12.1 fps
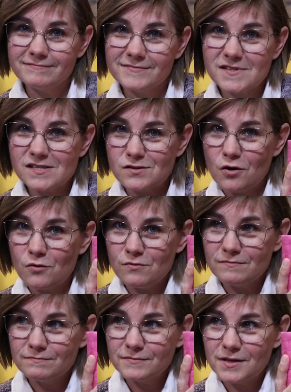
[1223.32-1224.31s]
So
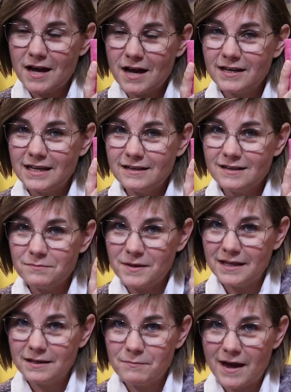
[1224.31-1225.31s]
I needed a
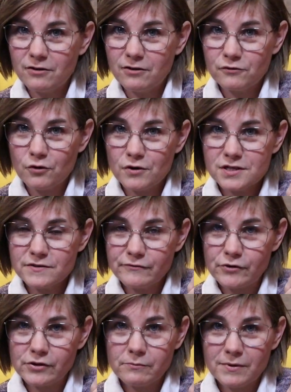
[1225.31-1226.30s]
pink bag, of course,
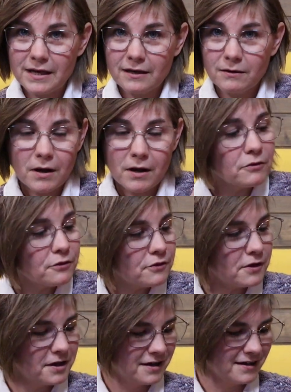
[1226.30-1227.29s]
for the pink month.
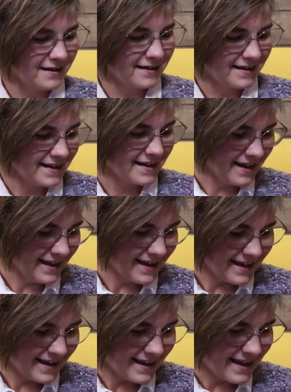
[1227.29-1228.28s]

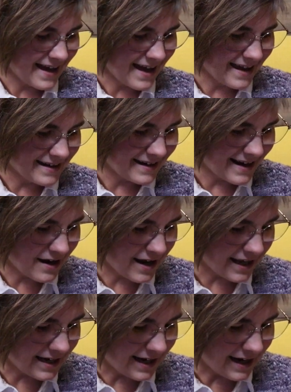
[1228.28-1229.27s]
And
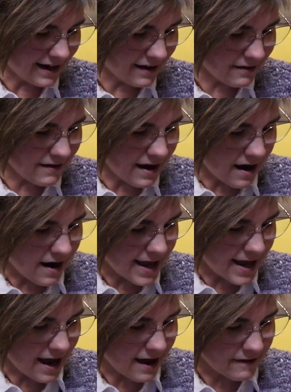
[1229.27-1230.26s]
in here I
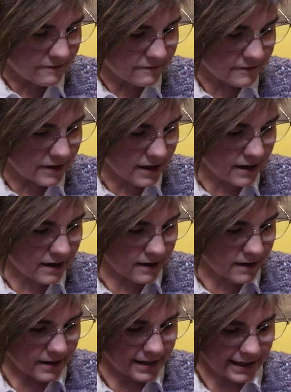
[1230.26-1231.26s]
have
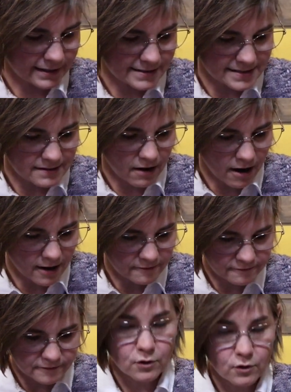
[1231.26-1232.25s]
a little
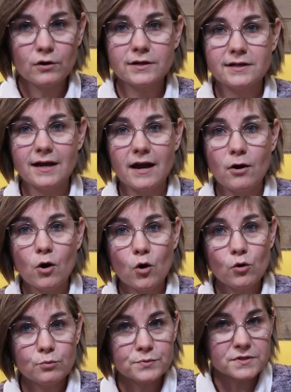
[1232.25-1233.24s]
scarf called the
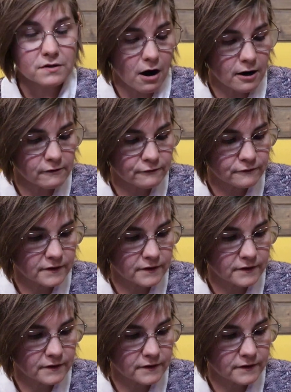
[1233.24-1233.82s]
Hope Scarf.